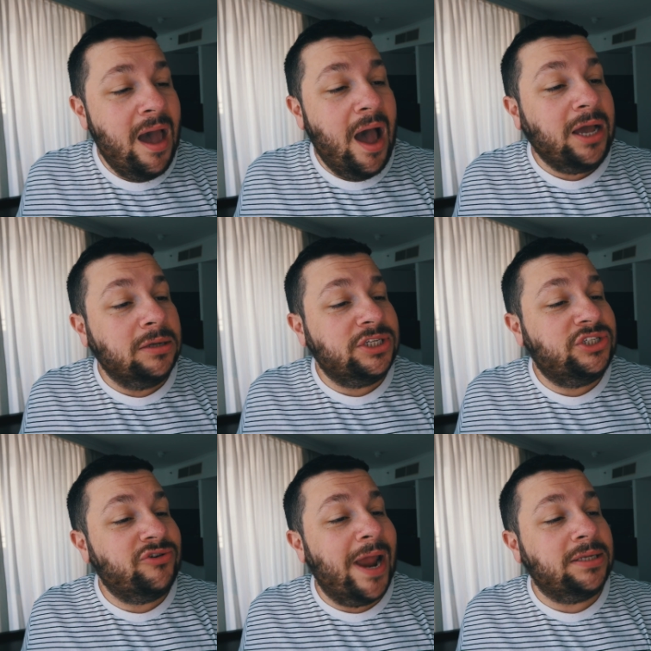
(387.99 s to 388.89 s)
I got
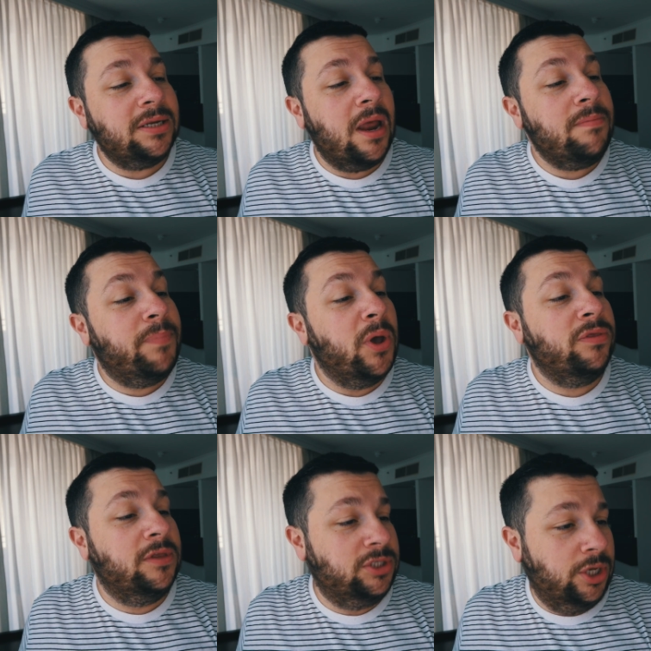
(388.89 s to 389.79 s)
distracted and
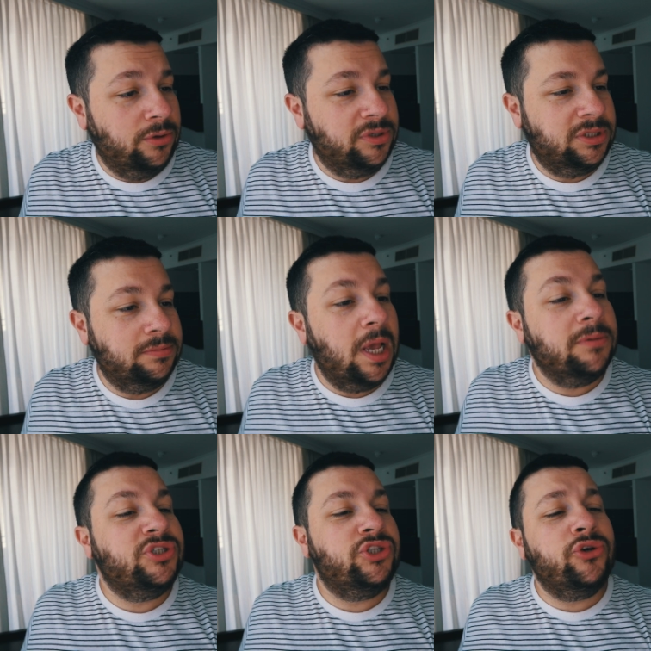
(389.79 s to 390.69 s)
burnt the toast. I
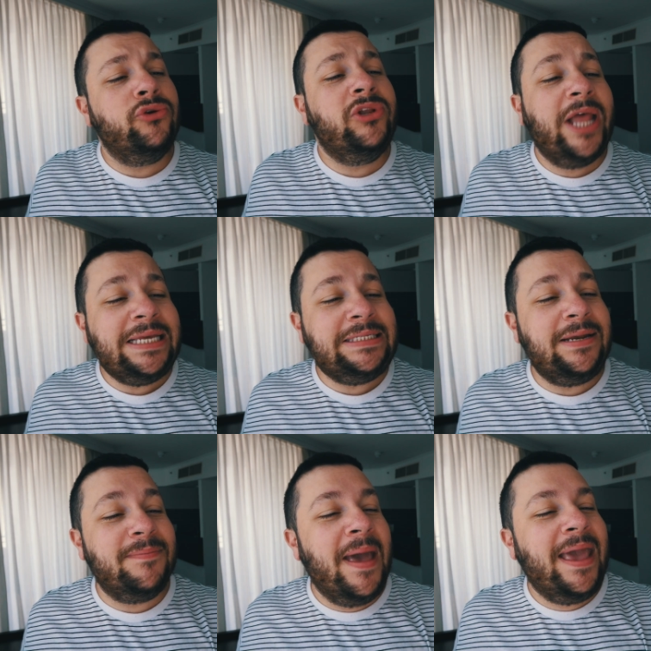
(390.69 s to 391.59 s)
was too lazy
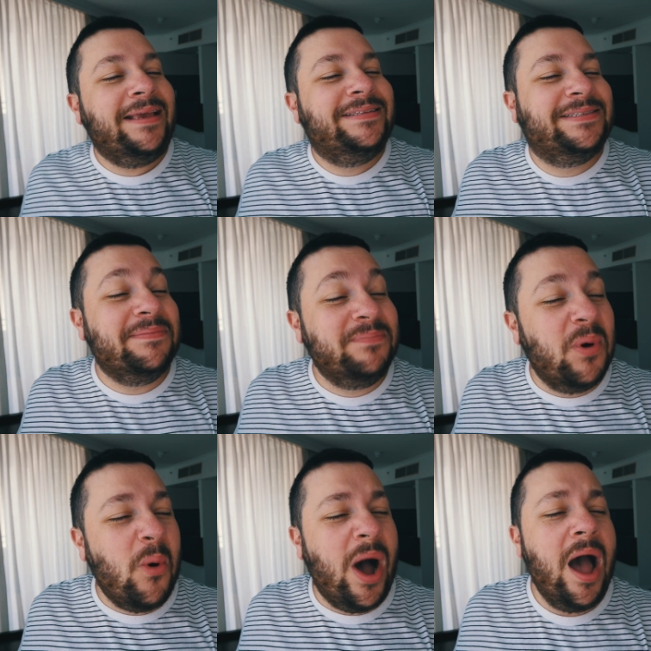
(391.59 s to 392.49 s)
to make some
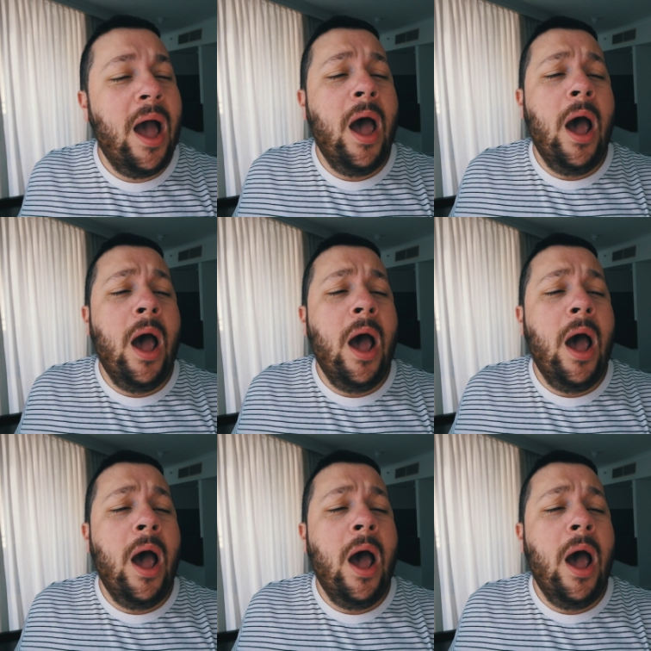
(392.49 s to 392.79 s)
more.